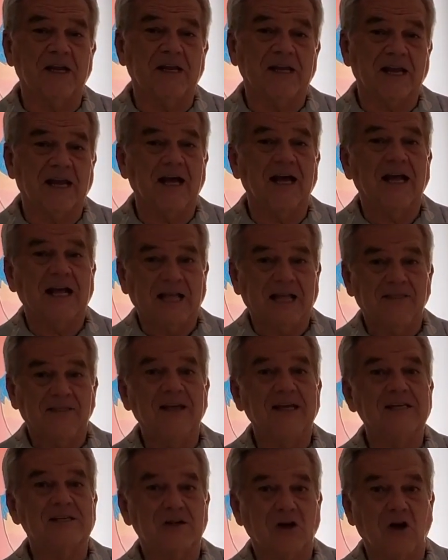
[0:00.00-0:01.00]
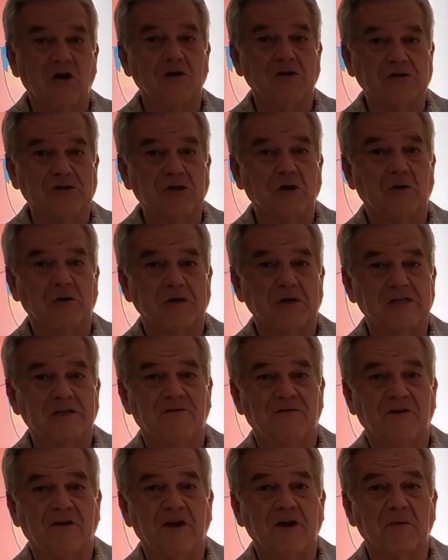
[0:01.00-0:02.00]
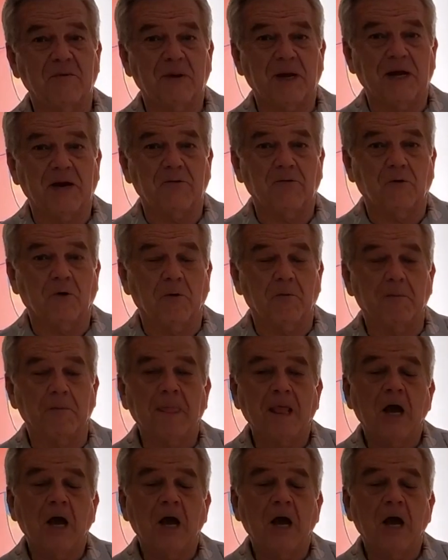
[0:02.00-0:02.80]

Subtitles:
Yeah, this also is a very big room.